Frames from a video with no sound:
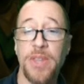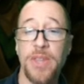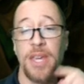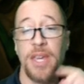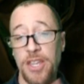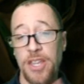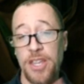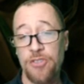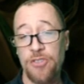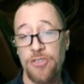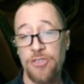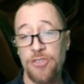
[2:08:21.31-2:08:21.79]

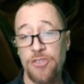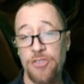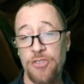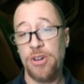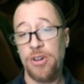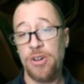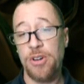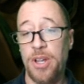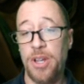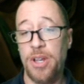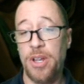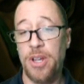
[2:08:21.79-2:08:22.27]
His rooks are
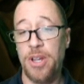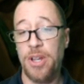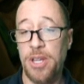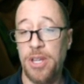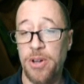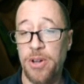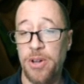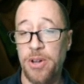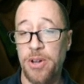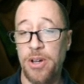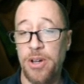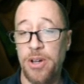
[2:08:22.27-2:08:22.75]
doubled
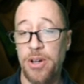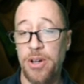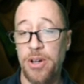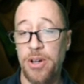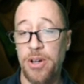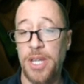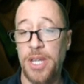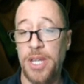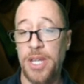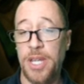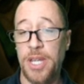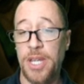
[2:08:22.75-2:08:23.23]
up on
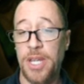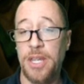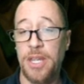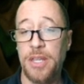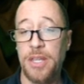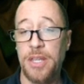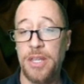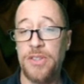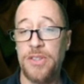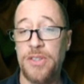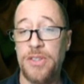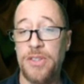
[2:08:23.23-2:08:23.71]
a
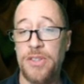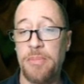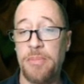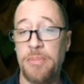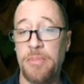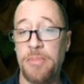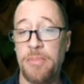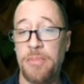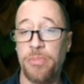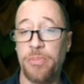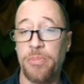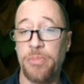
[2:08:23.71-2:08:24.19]

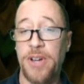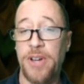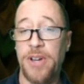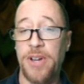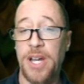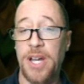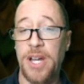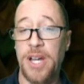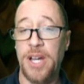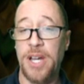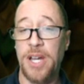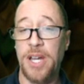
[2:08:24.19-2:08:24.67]
semi-open
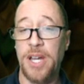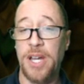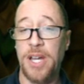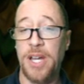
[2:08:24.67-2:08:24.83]
file,